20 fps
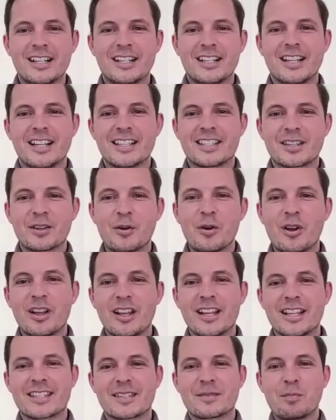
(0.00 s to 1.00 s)
it's a
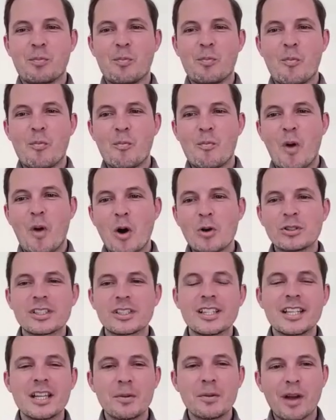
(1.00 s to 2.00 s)
it's
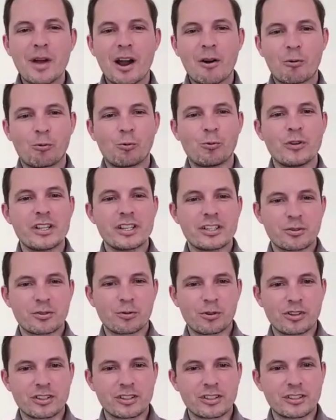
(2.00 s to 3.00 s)
mostly about
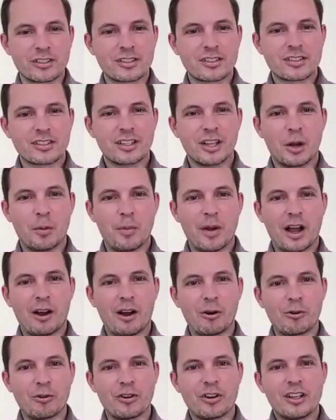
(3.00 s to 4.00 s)
resources,
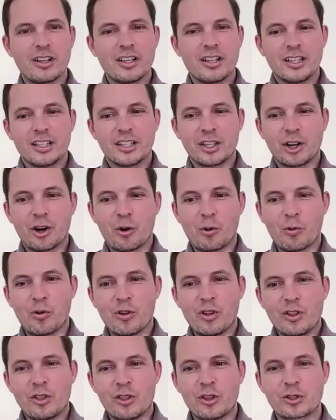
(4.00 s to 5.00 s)
about you know
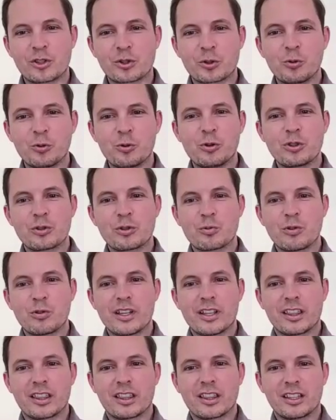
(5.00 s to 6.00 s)
the schools
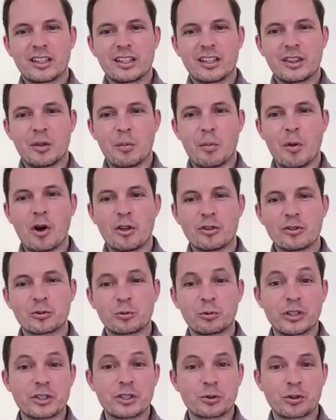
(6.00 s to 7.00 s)
with the most
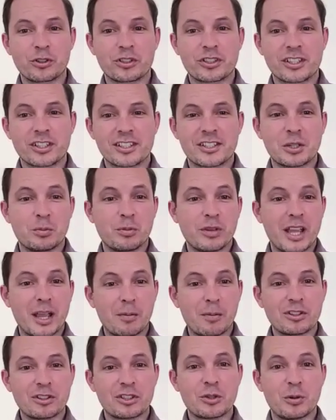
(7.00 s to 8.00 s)
resources to be
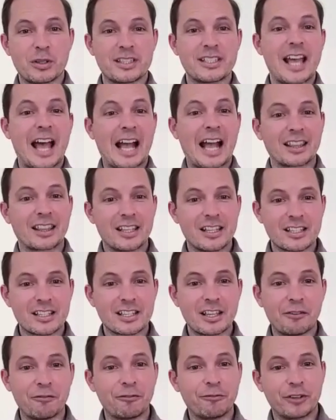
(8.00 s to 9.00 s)
able to attack this
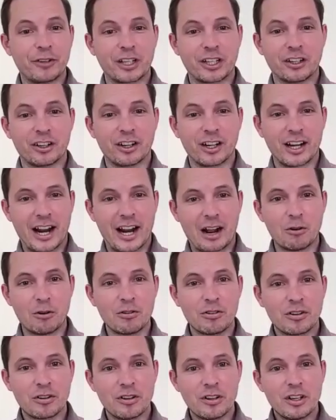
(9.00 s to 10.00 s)
and figure it
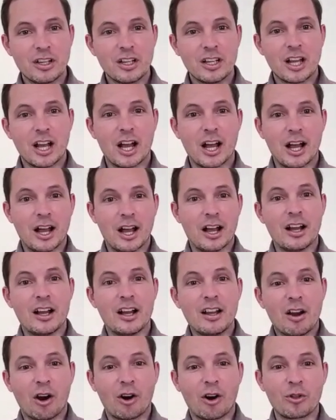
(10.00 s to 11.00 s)
out uh,
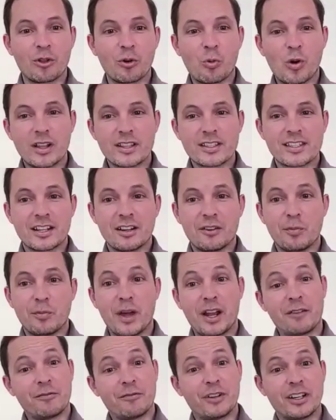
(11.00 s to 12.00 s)
are the ones that have
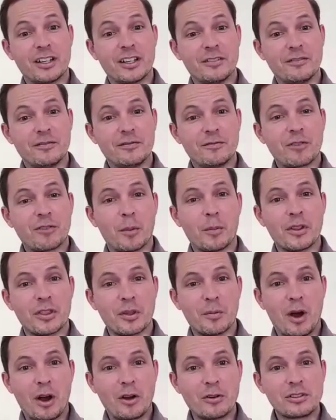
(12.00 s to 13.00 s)
benefited from it
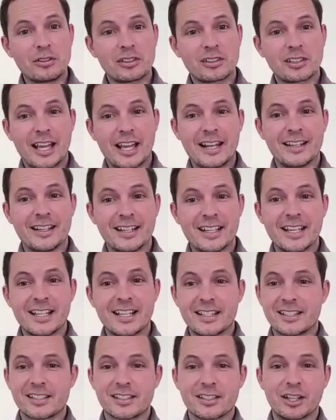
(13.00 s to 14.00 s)
the most. And
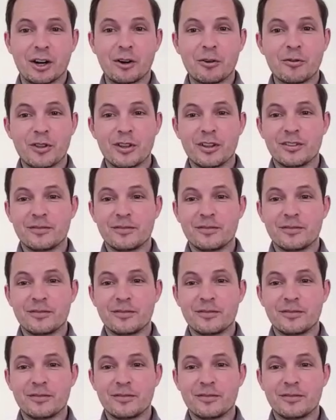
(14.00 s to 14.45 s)
it's you know